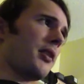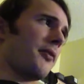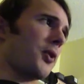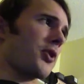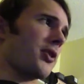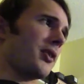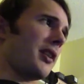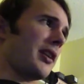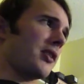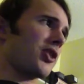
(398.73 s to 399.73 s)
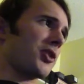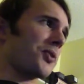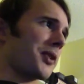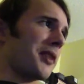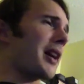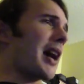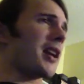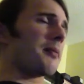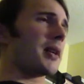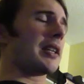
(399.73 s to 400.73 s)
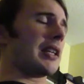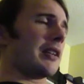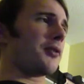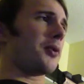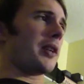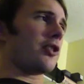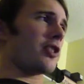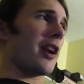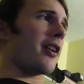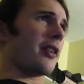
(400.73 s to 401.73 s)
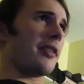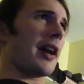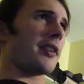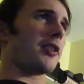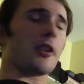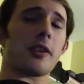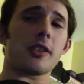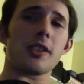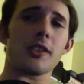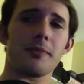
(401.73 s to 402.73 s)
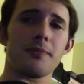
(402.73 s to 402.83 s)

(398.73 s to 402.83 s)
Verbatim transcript: unfortunately, as children of Adam and Eve, we share in that curse.